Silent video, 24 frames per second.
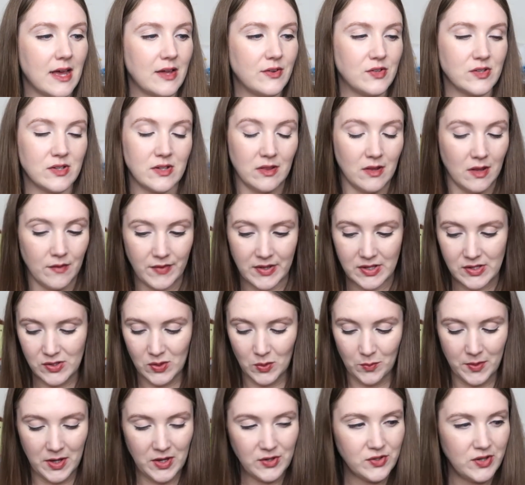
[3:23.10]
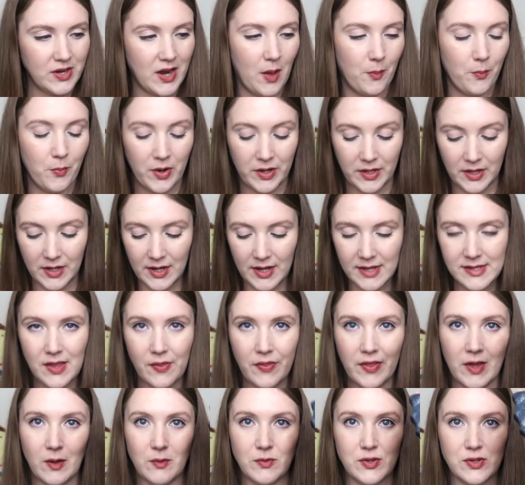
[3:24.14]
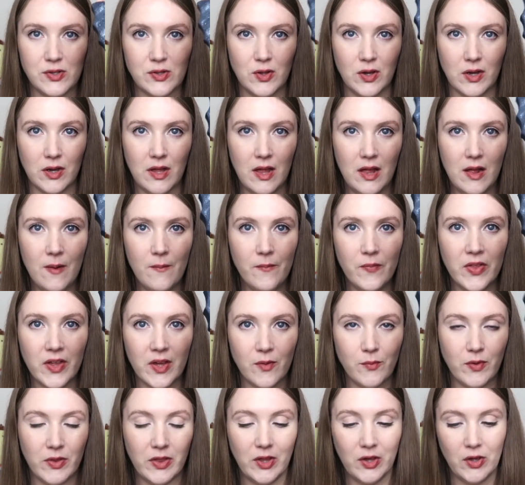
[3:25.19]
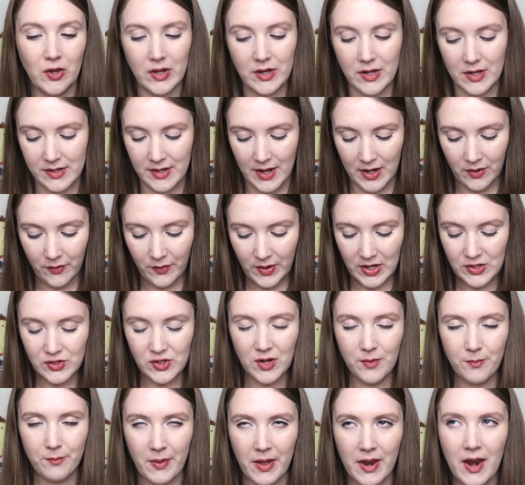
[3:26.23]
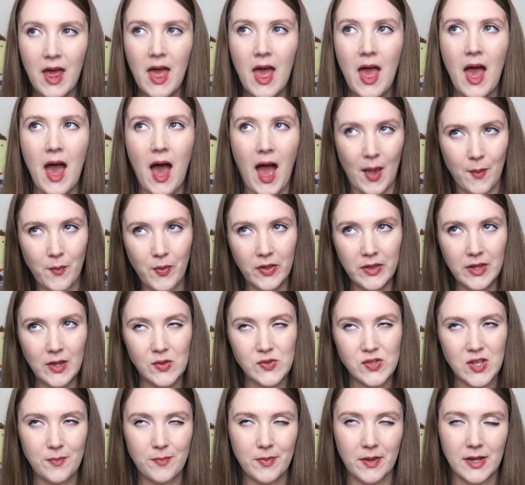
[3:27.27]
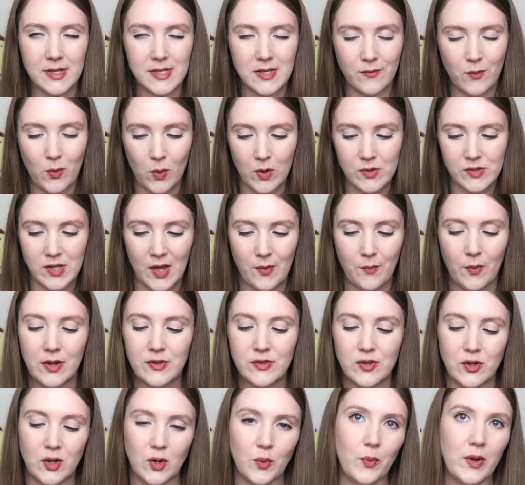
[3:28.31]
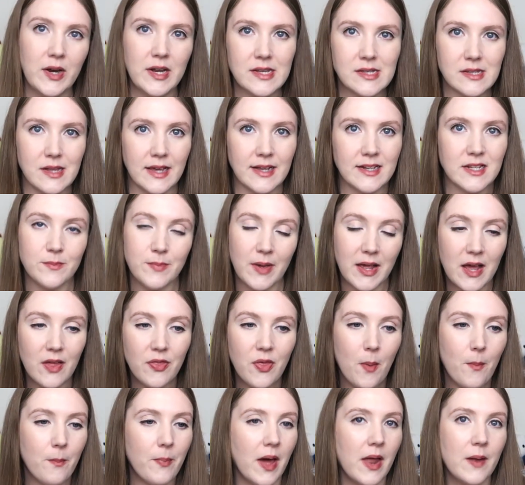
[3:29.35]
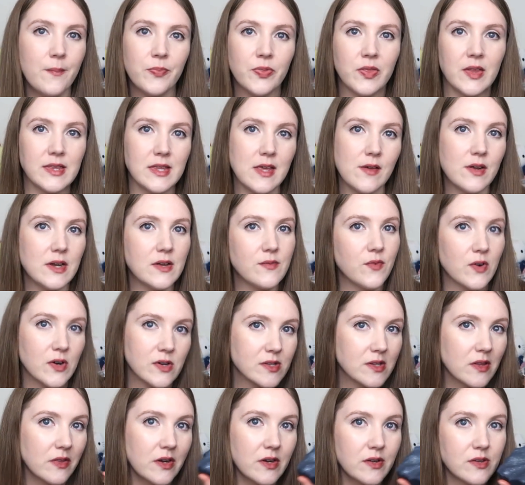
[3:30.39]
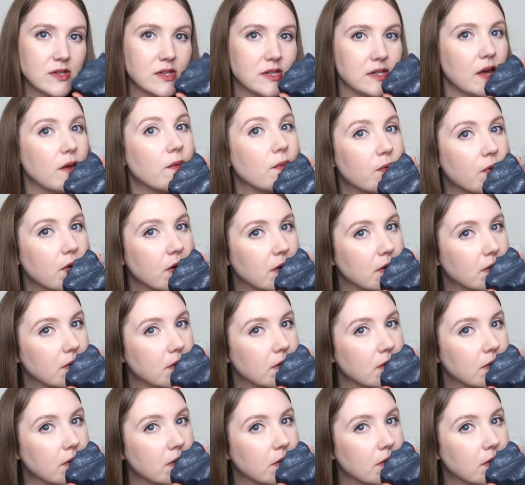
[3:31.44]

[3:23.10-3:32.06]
I just love it so much and how pretty it is. I think it would just look a really good decoration, but I will use it because of course I want to know what it's like to bathe. But let's give it a first little sniff.